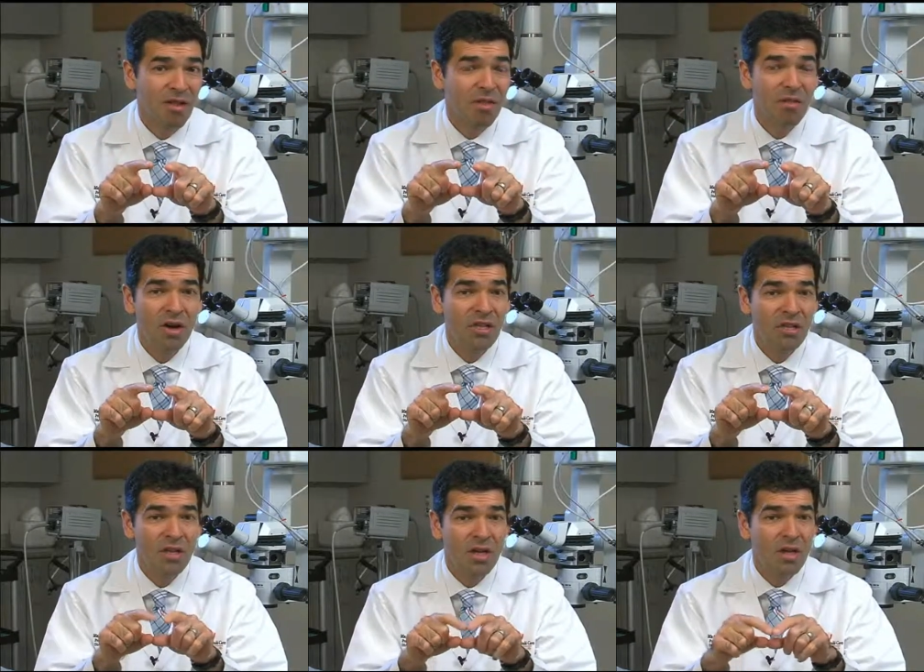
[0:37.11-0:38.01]

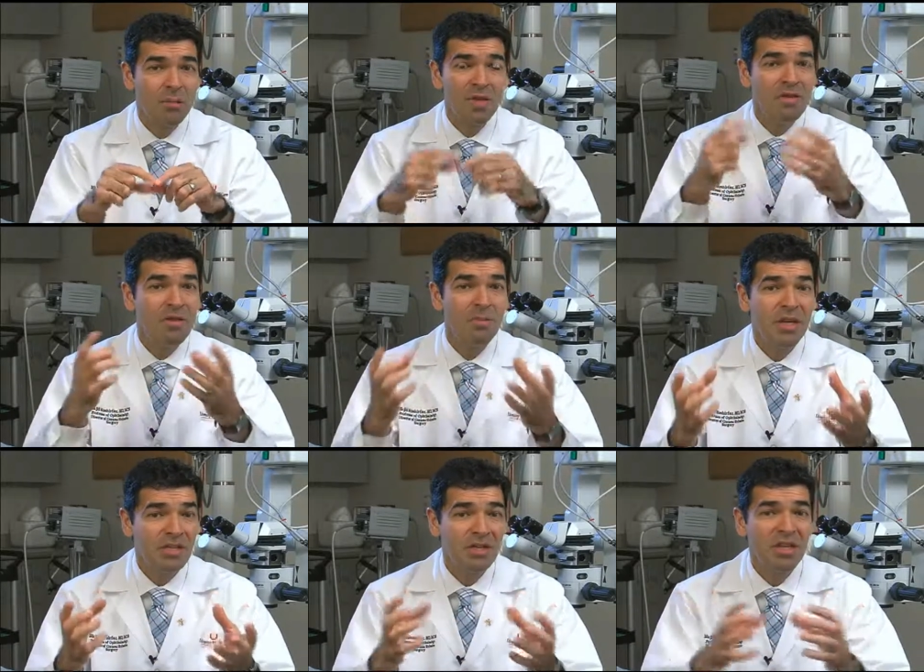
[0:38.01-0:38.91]
Thus, even
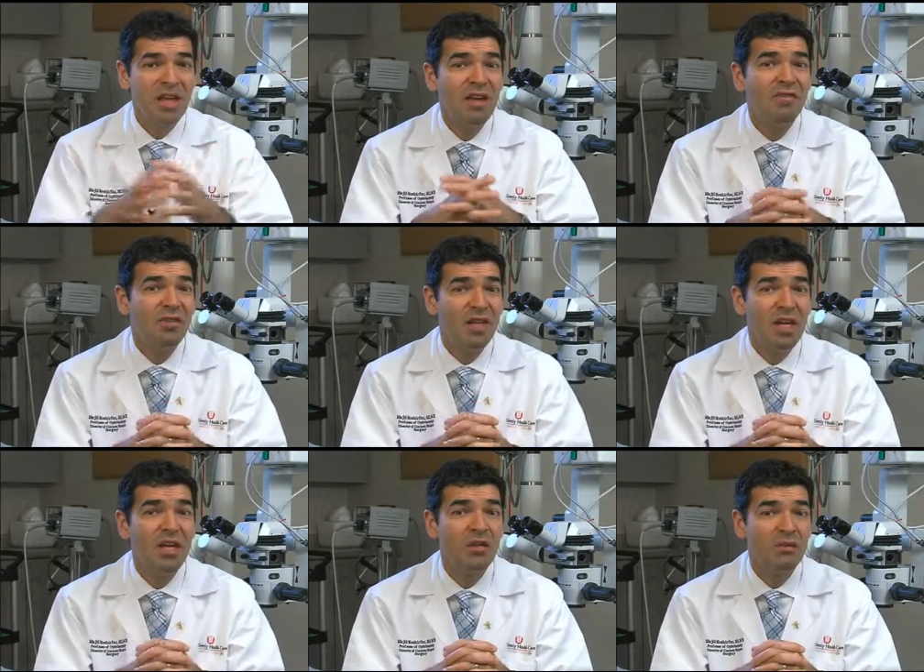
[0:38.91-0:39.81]
based on the
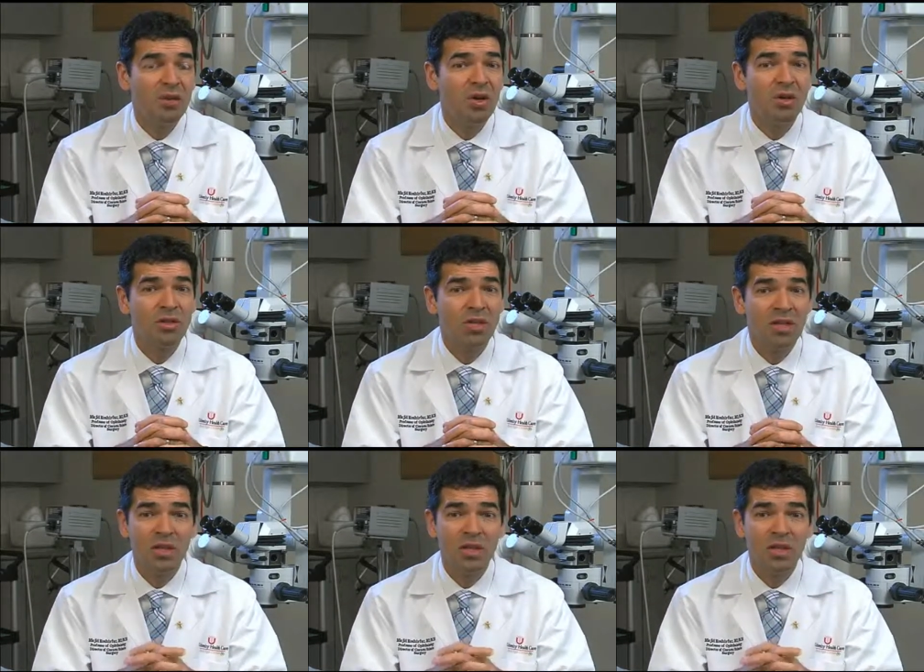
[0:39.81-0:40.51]
FDA result,